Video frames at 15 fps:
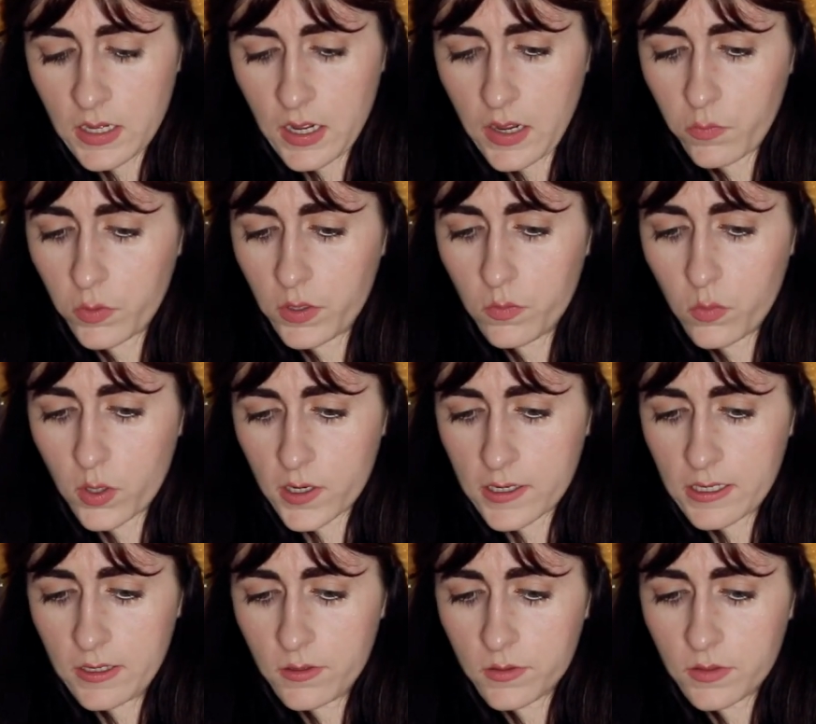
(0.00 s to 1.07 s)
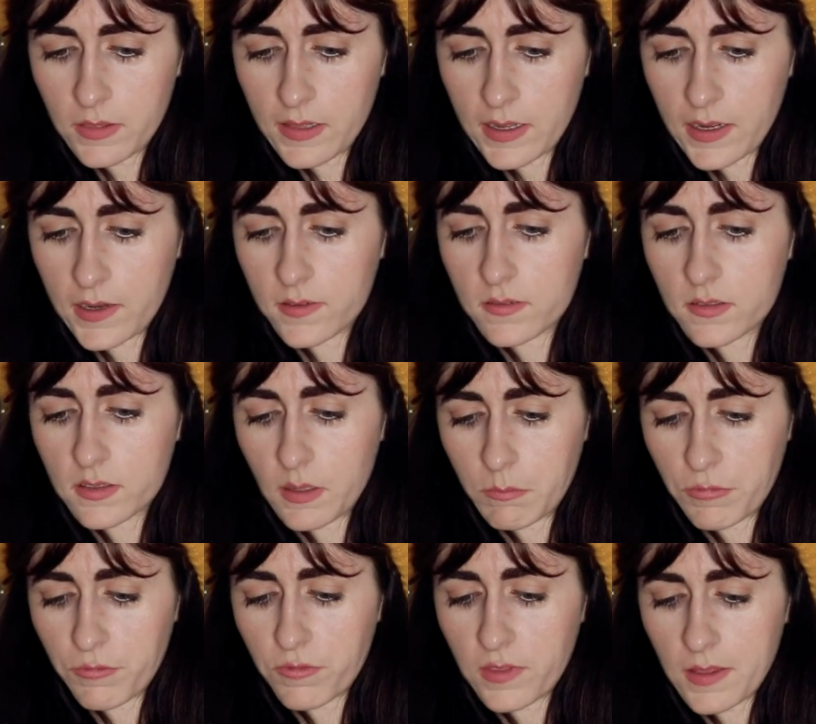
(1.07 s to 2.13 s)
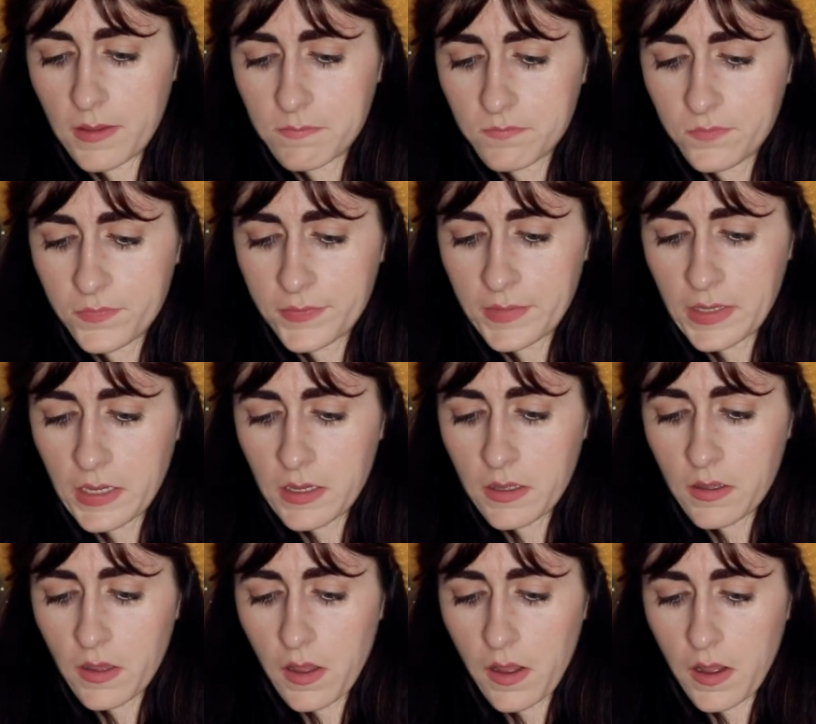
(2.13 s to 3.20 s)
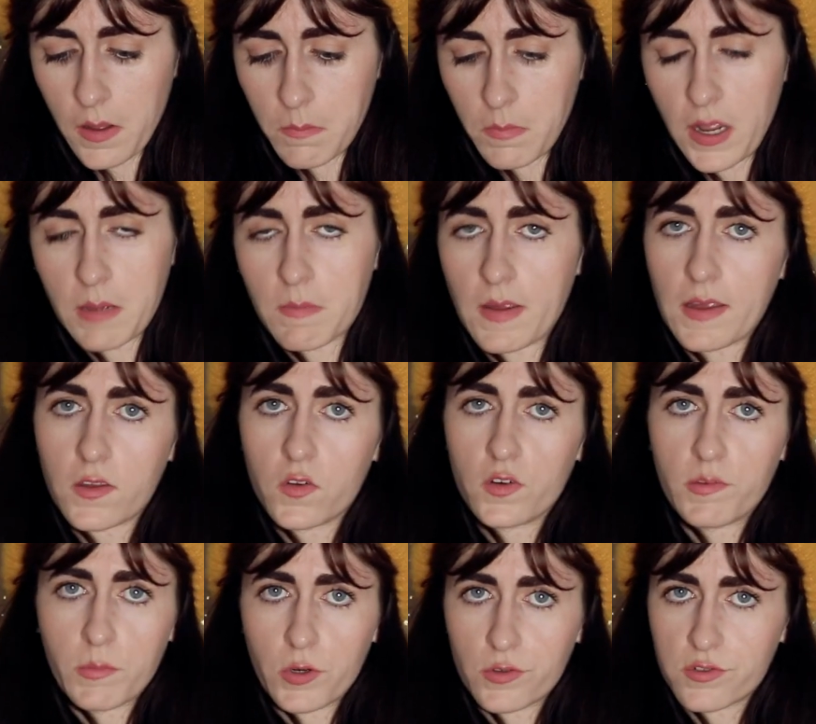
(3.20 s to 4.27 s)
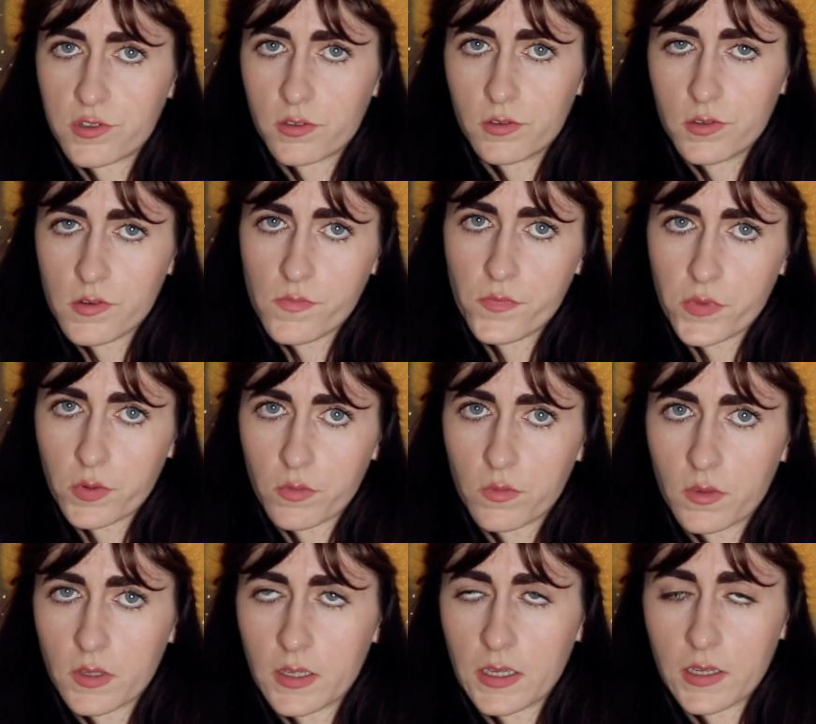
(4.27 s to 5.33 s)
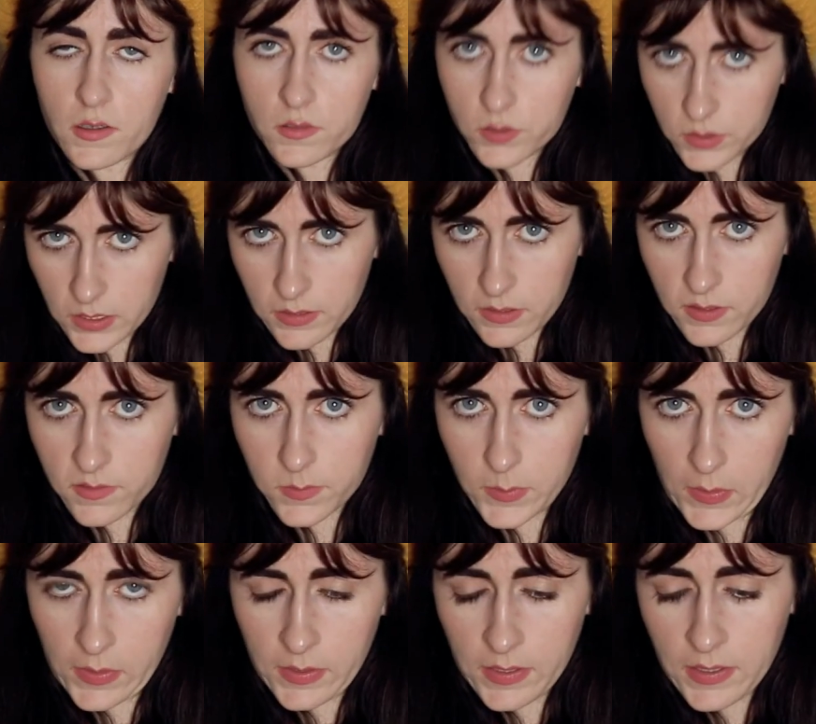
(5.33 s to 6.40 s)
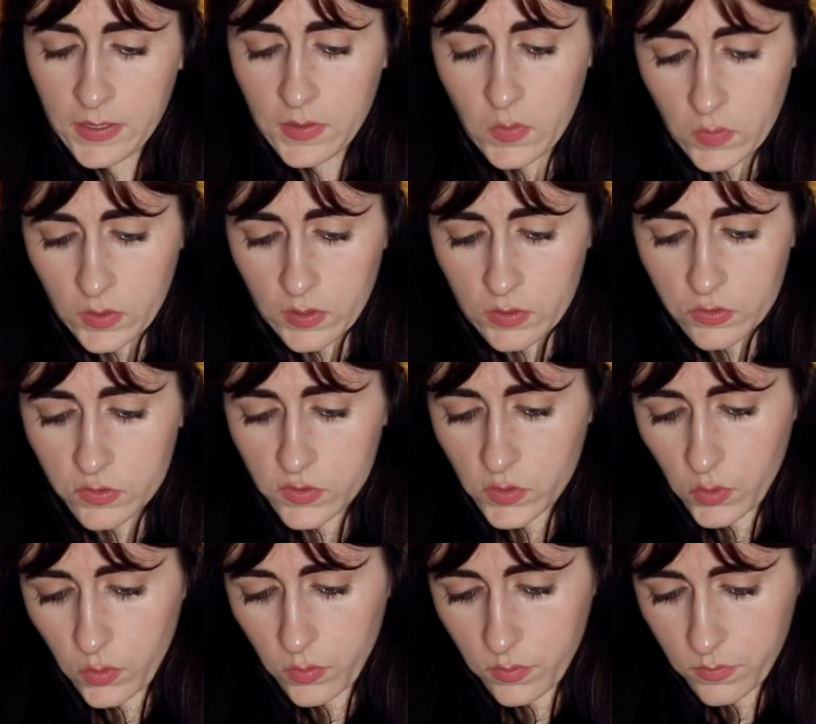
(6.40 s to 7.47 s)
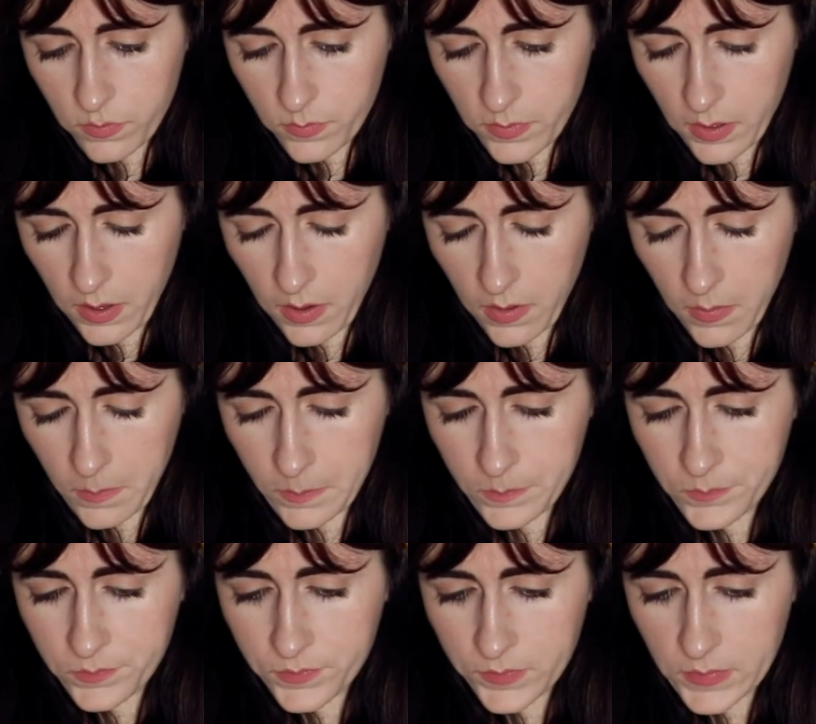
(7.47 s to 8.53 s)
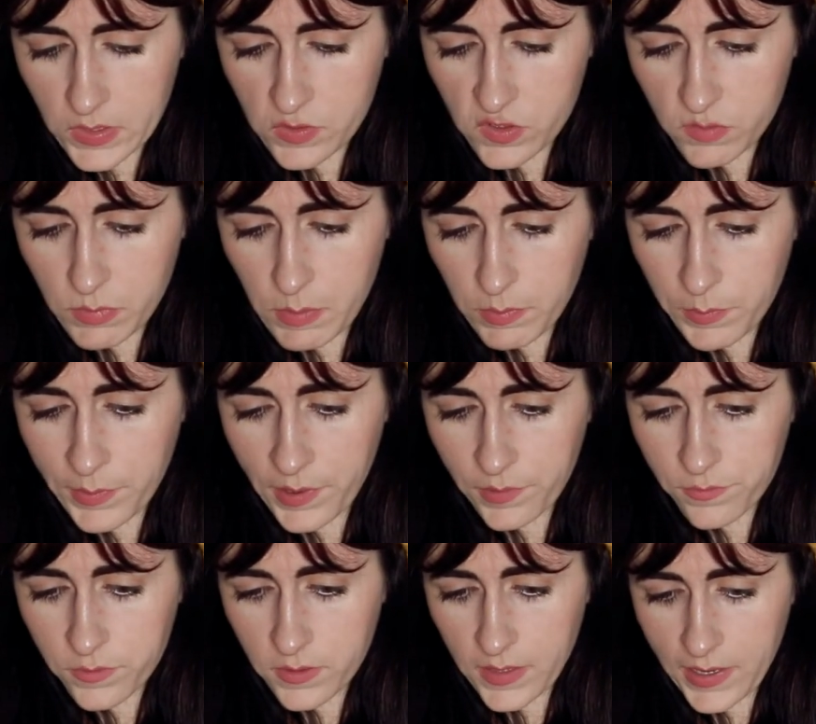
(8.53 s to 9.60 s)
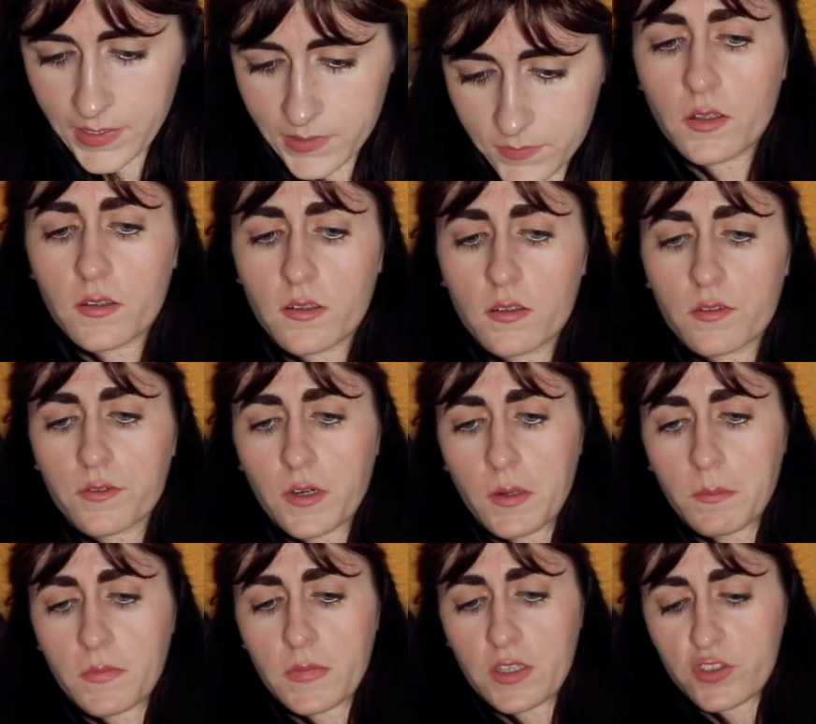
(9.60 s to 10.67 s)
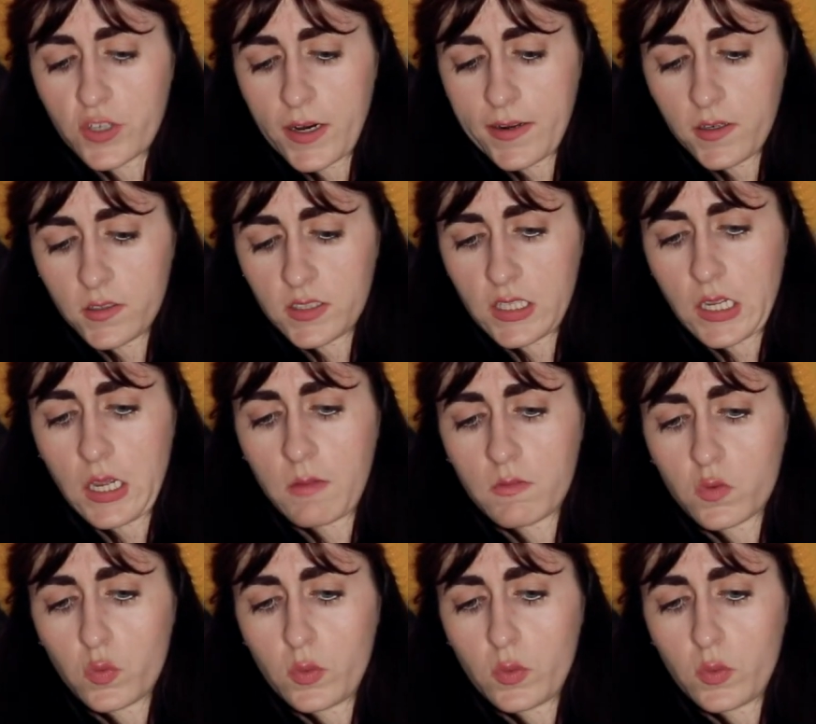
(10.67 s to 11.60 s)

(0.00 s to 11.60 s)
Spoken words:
I will warn you that some of them might make you emotional, including this one. So just be prepared for that. This is from a child named